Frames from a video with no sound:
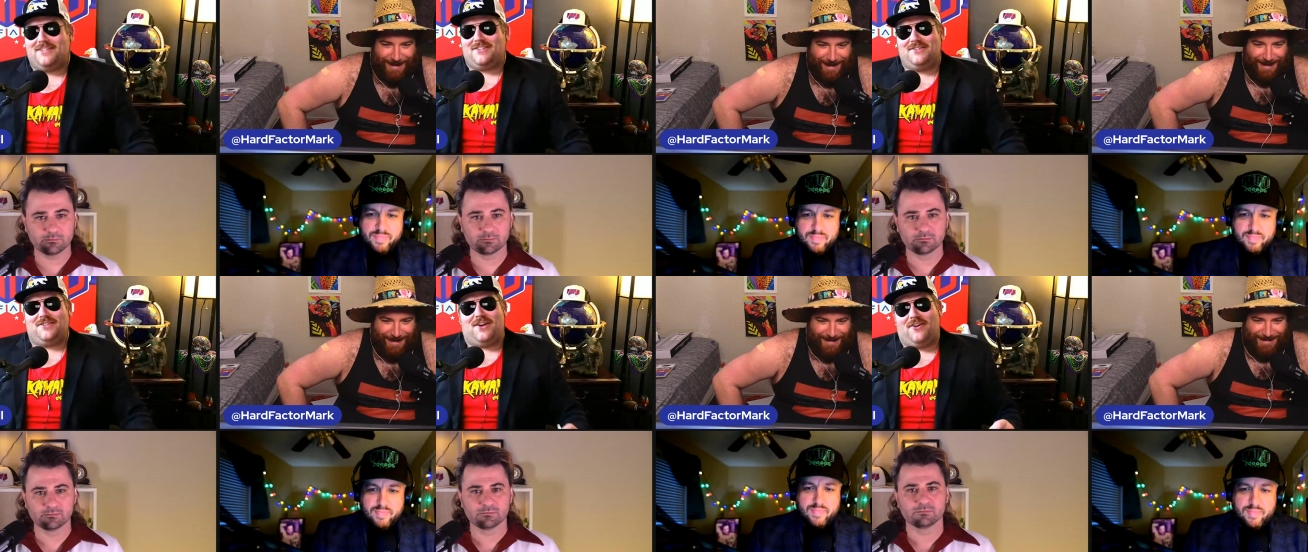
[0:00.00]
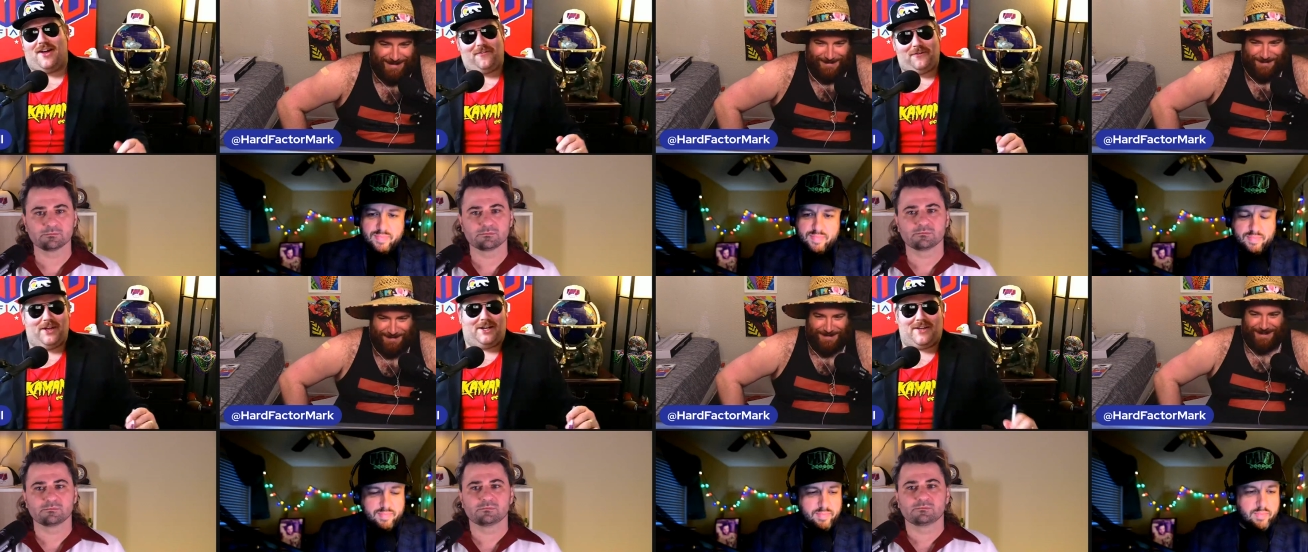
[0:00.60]
Speaker 1: just in general, I feel
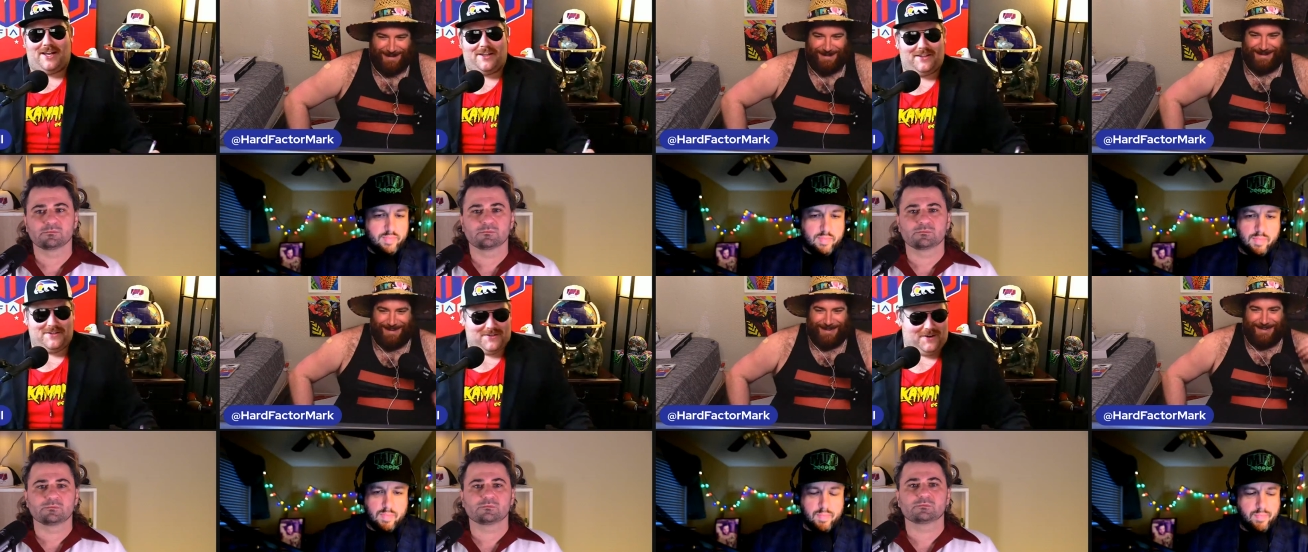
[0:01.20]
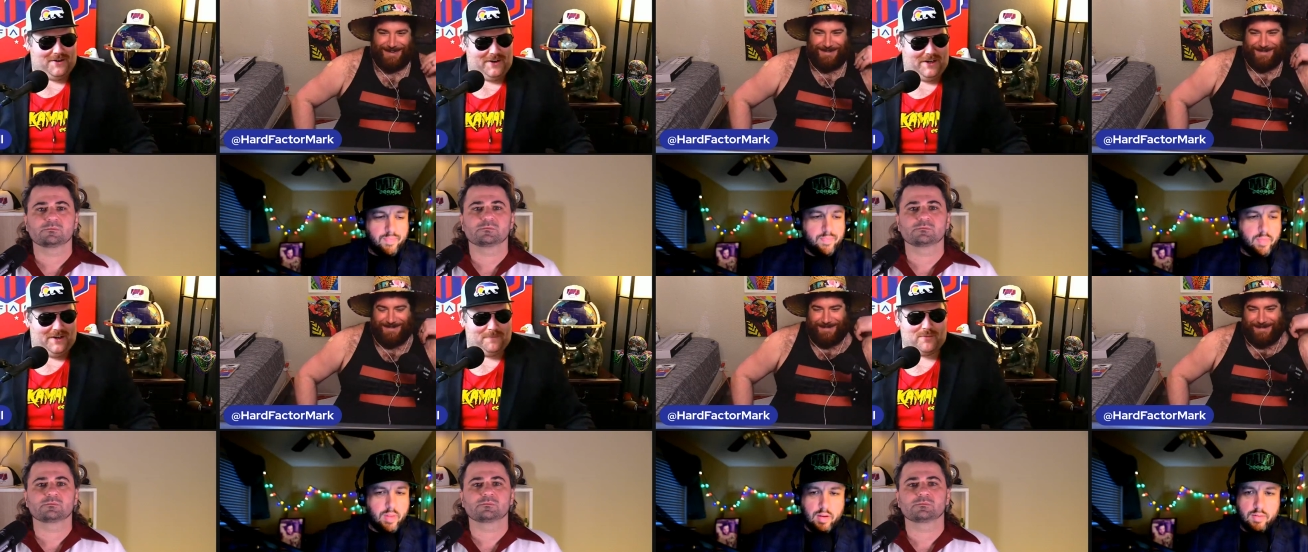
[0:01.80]
like a lot of these are
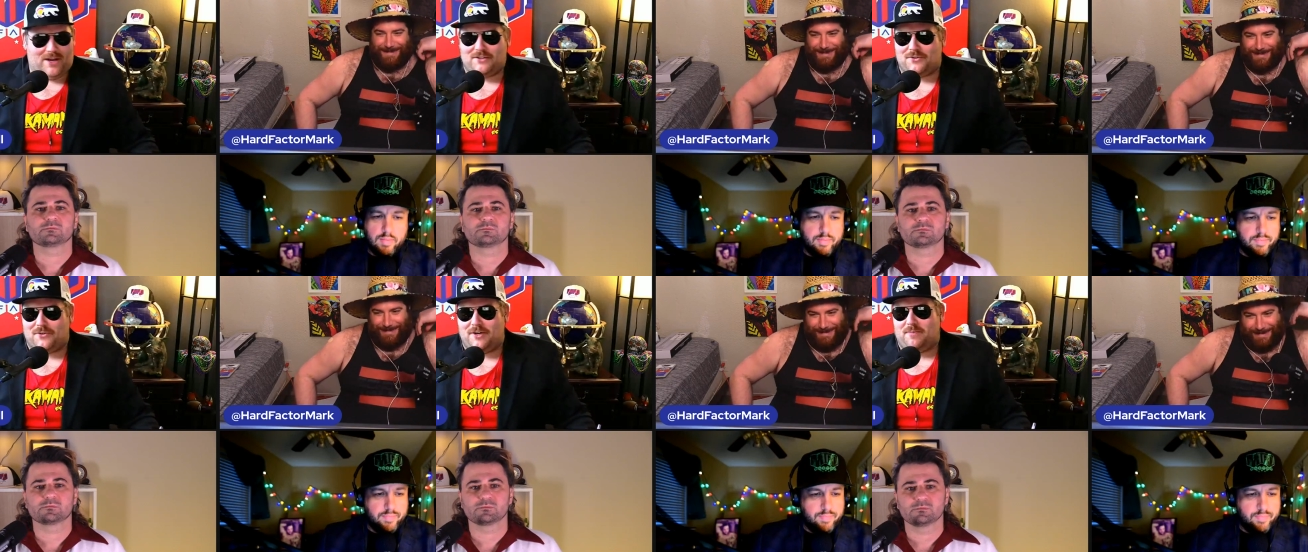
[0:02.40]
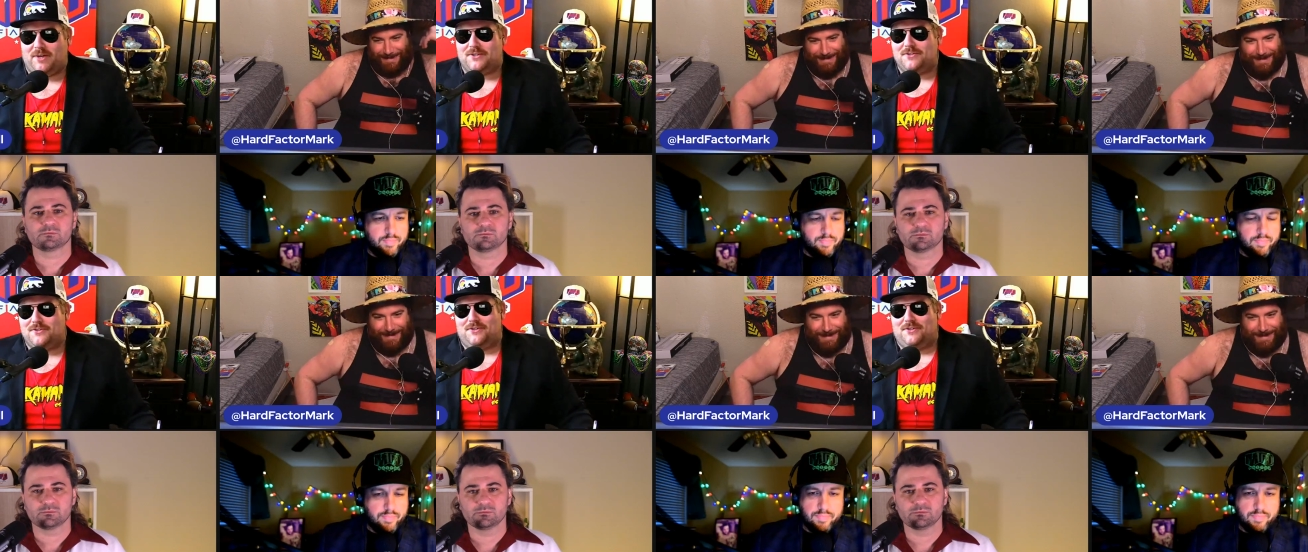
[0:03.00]
uh, predatory pictures